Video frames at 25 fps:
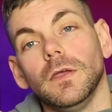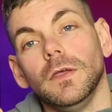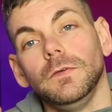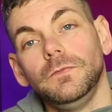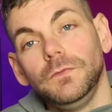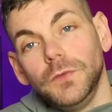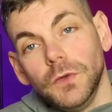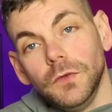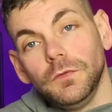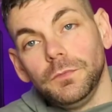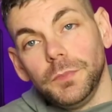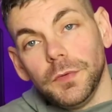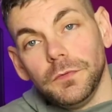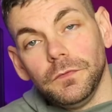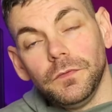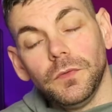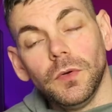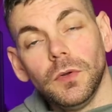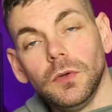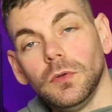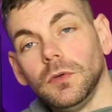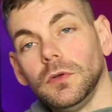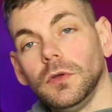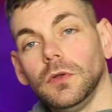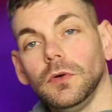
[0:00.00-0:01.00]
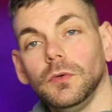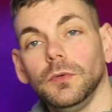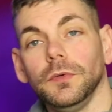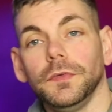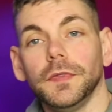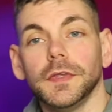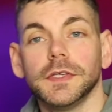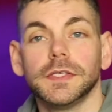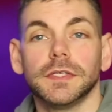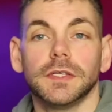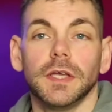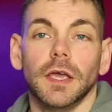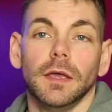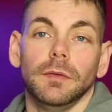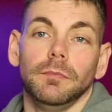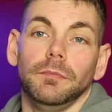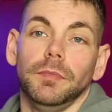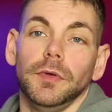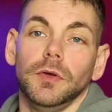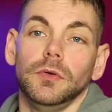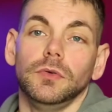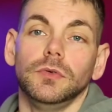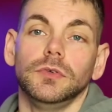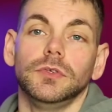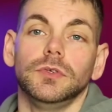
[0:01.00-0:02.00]
If you've been following along with this tank
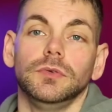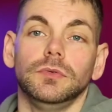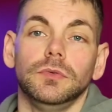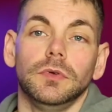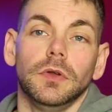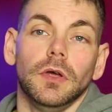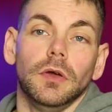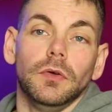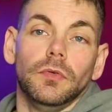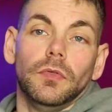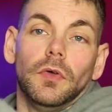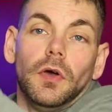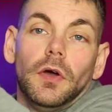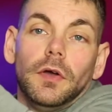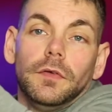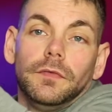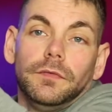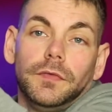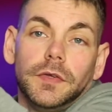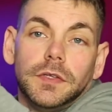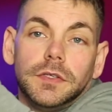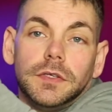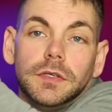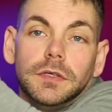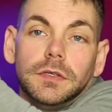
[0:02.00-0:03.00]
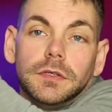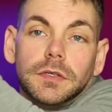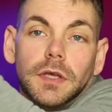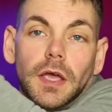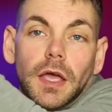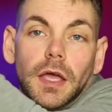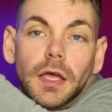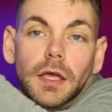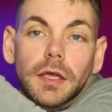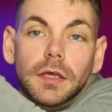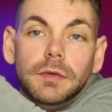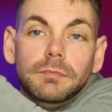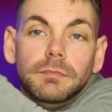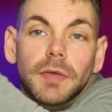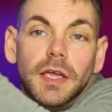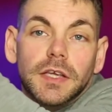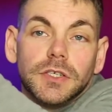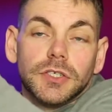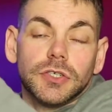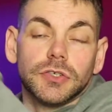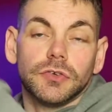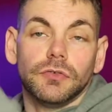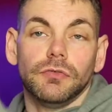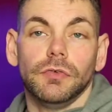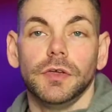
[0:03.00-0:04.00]
build, you'll know that I fitted a
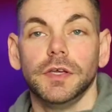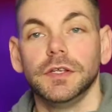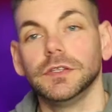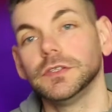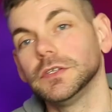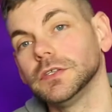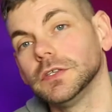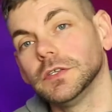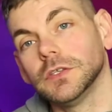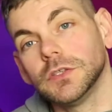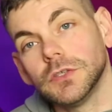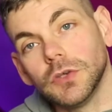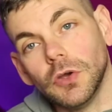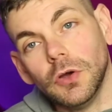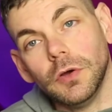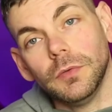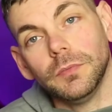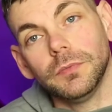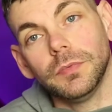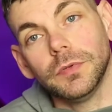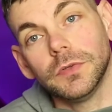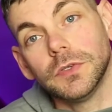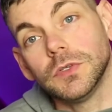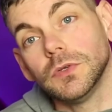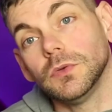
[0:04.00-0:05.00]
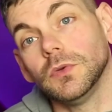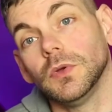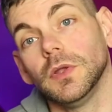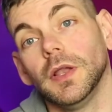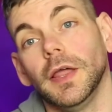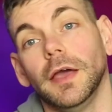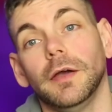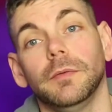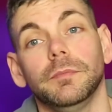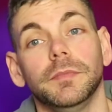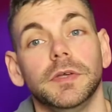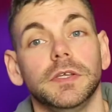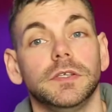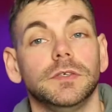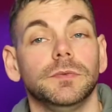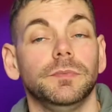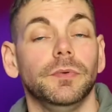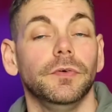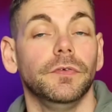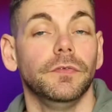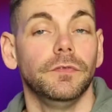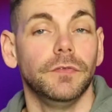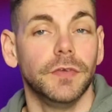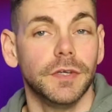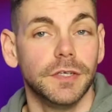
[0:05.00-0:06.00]
mesh screen to the top to allow me to
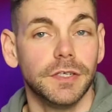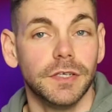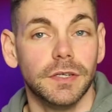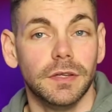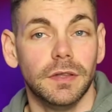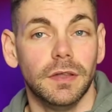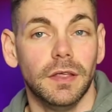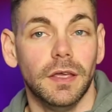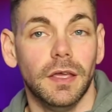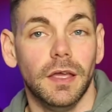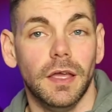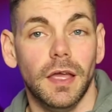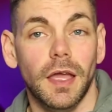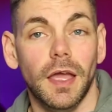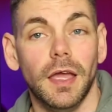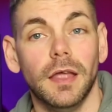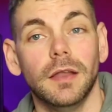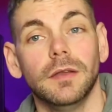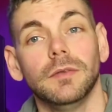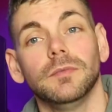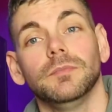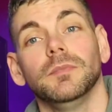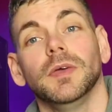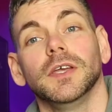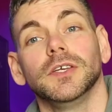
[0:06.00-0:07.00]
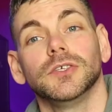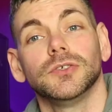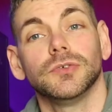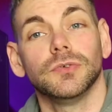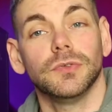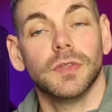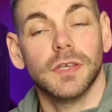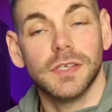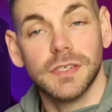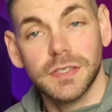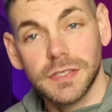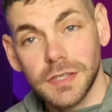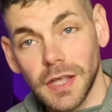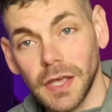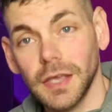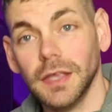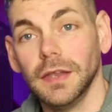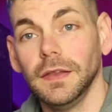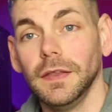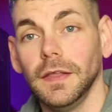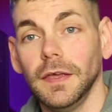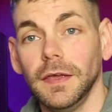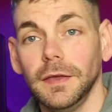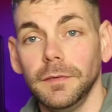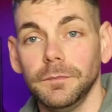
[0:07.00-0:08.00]
put fish in there and make sure they stay
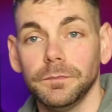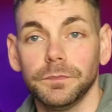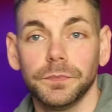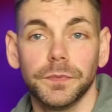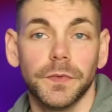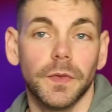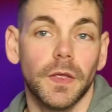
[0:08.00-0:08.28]
in there.